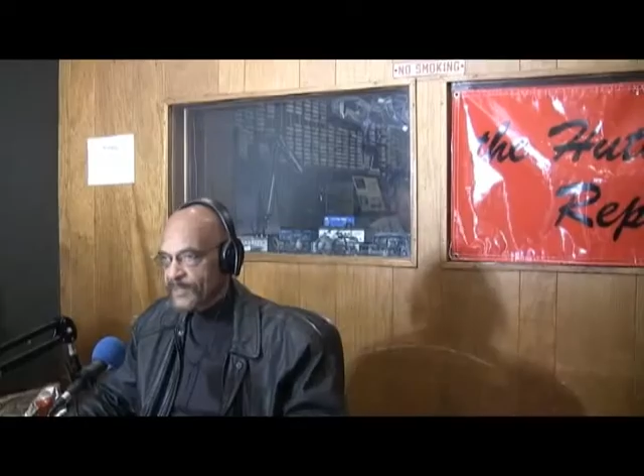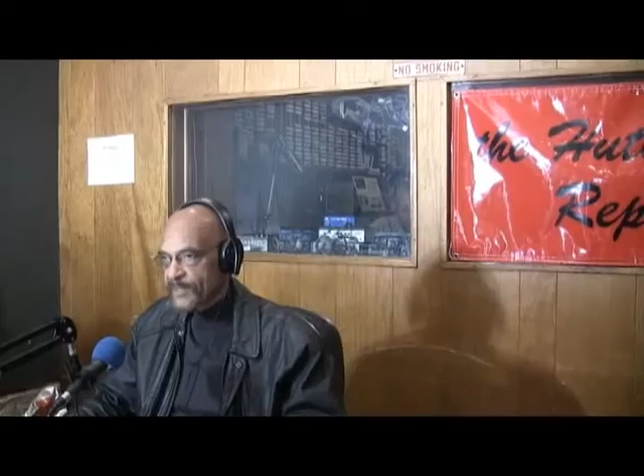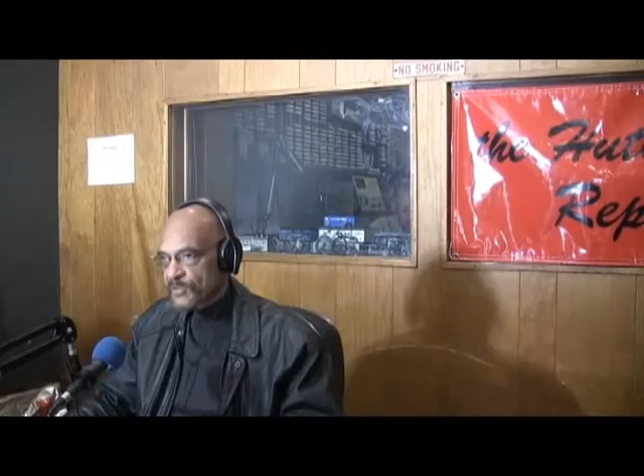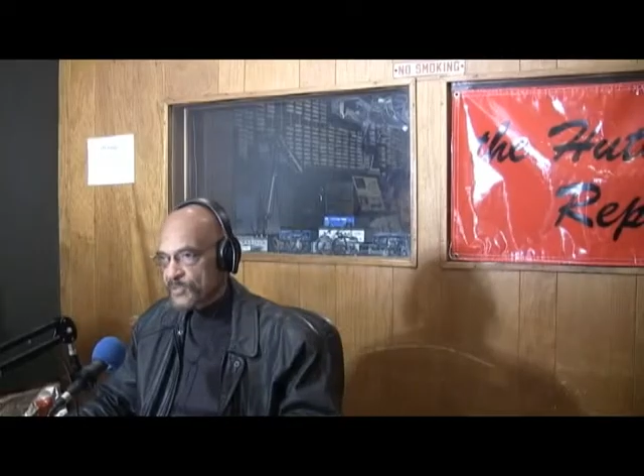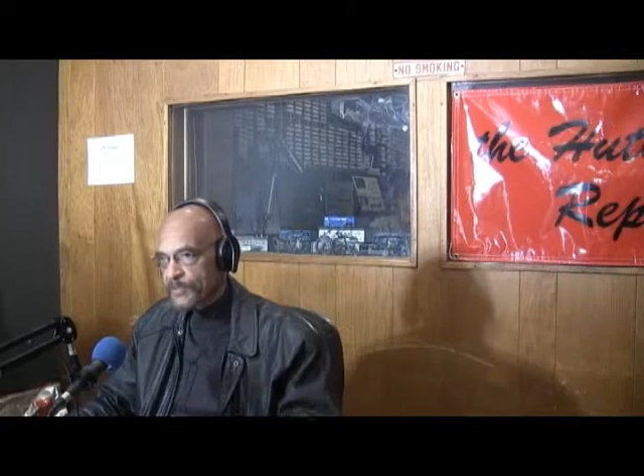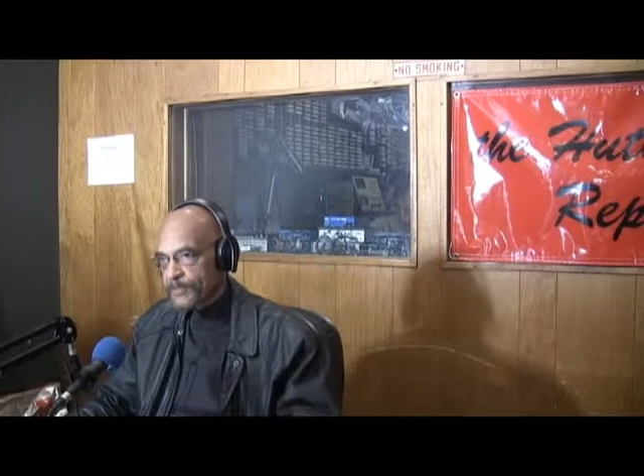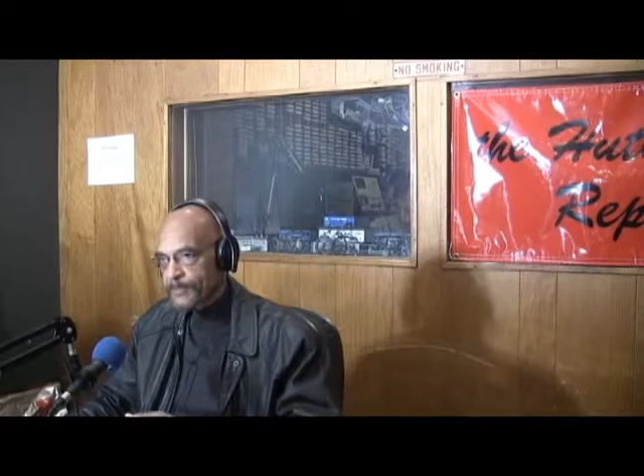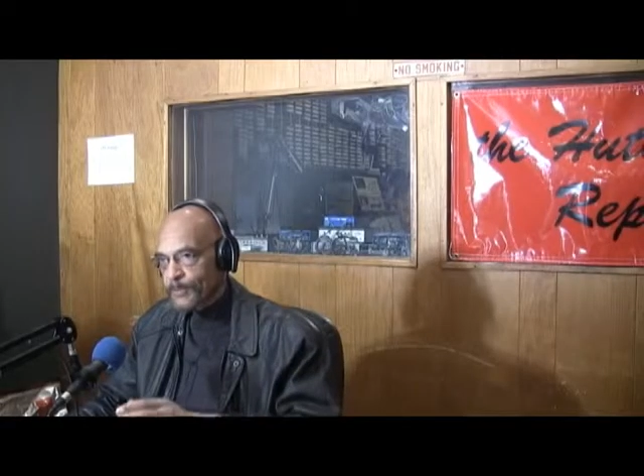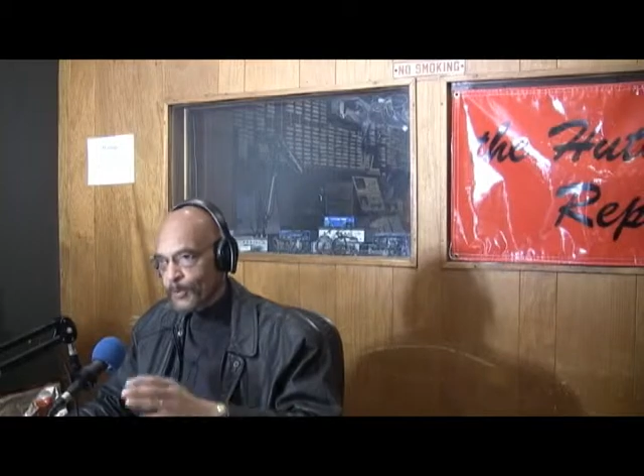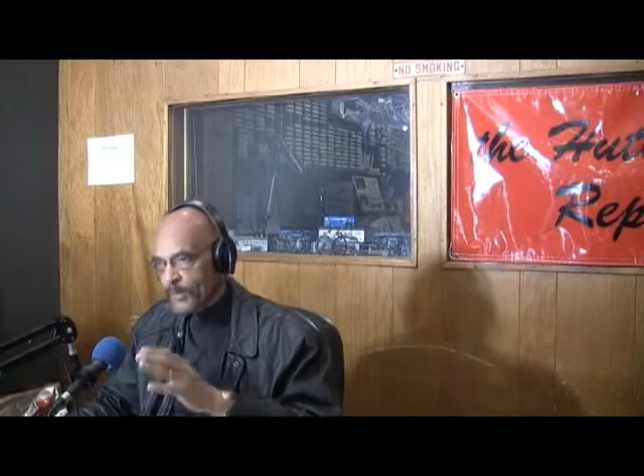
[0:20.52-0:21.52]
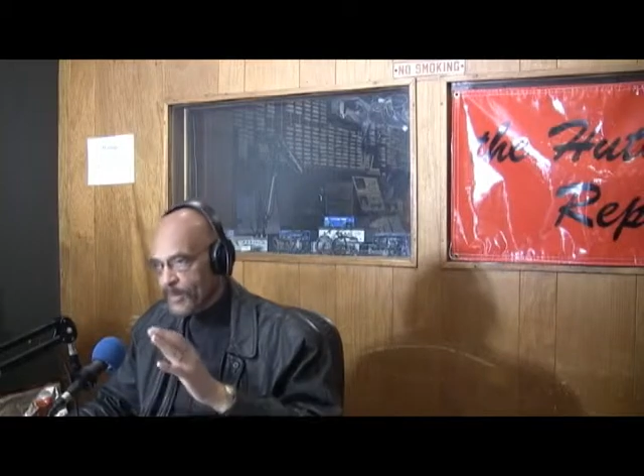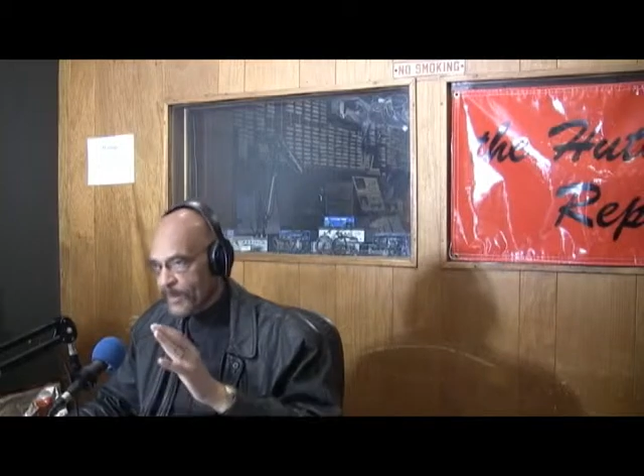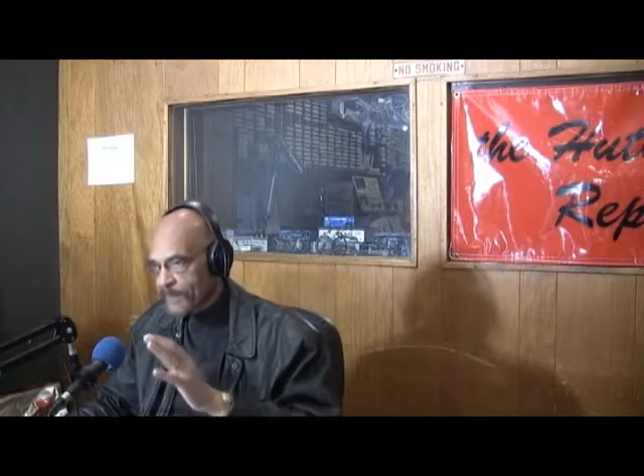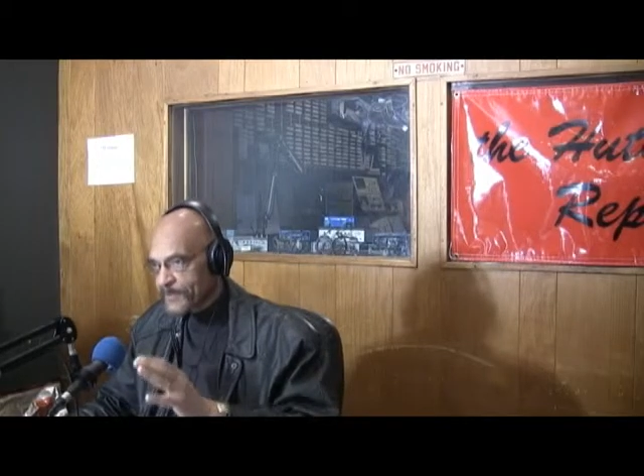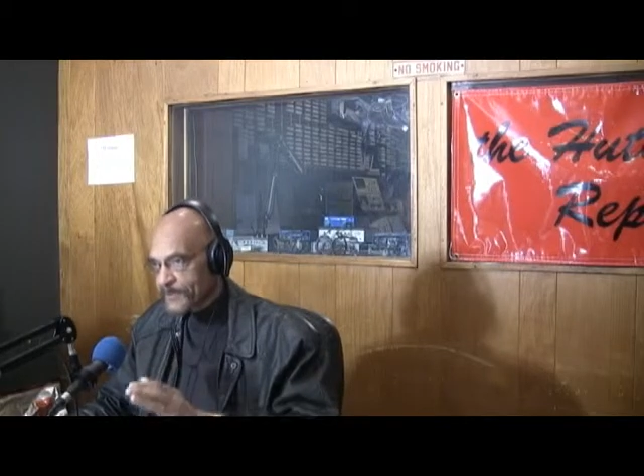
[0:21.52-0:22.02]
on the Hutchinson Report. A
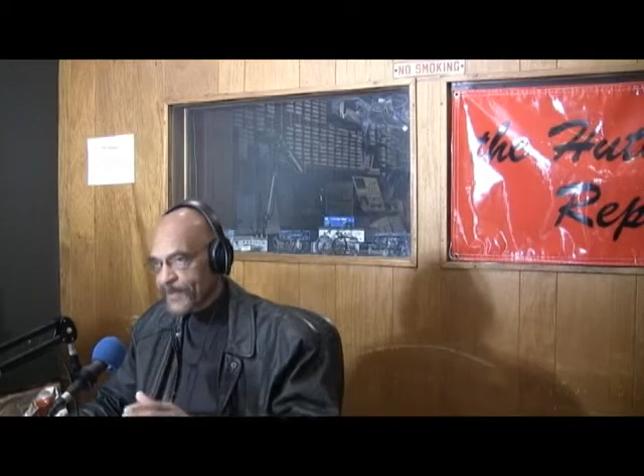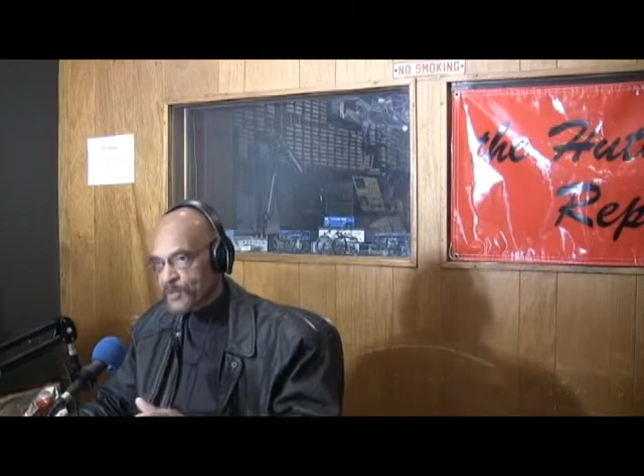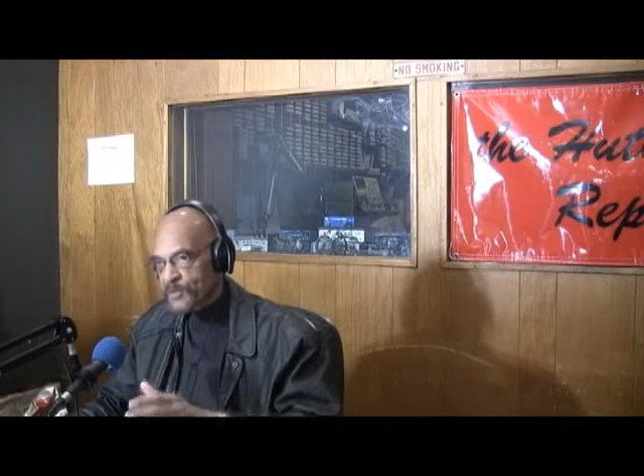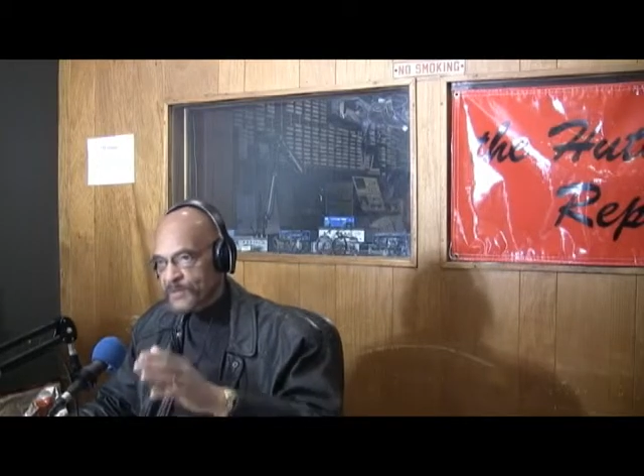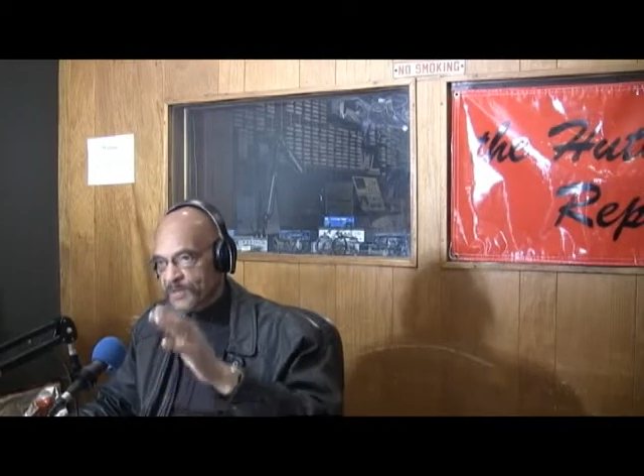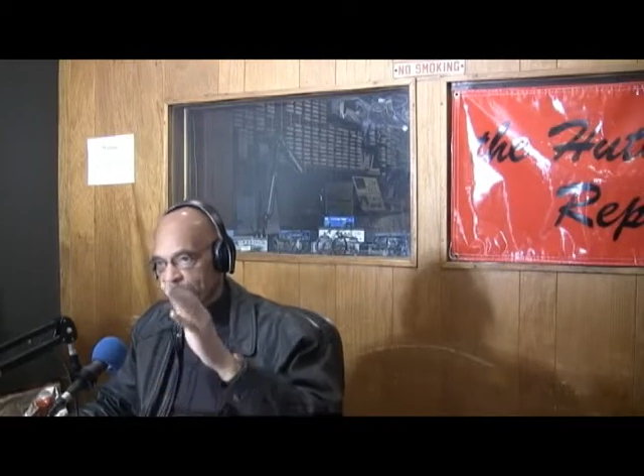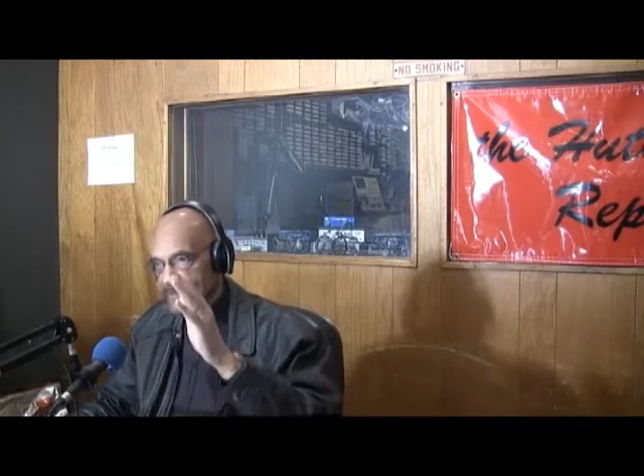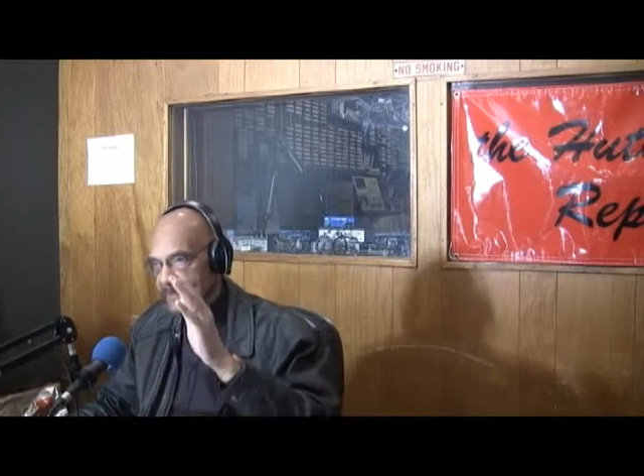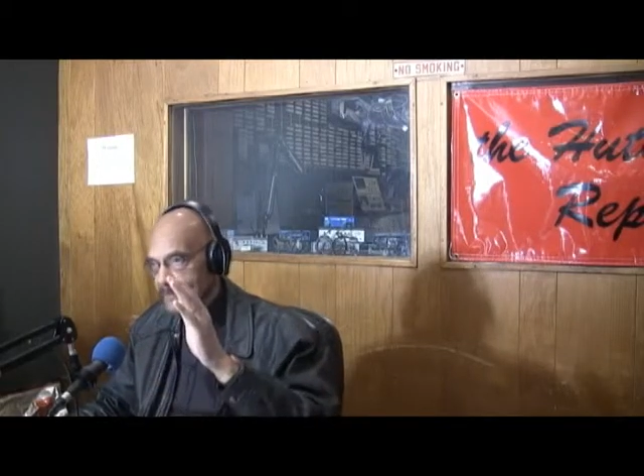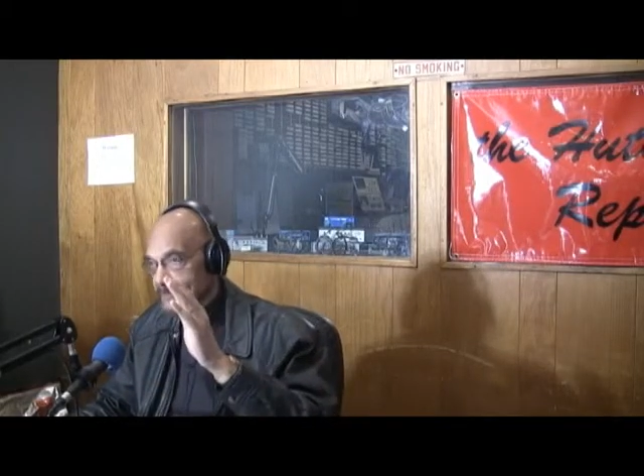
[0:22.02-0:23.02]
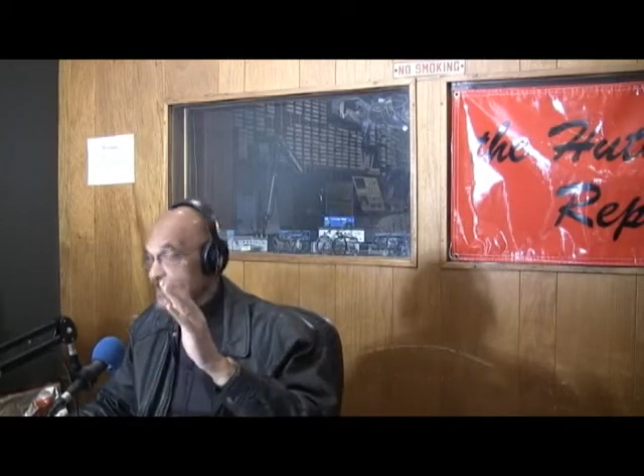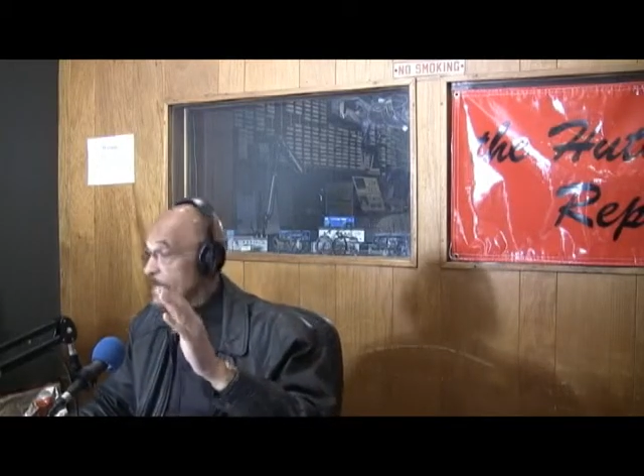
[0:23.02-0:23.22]
lot of announcements, a lot of,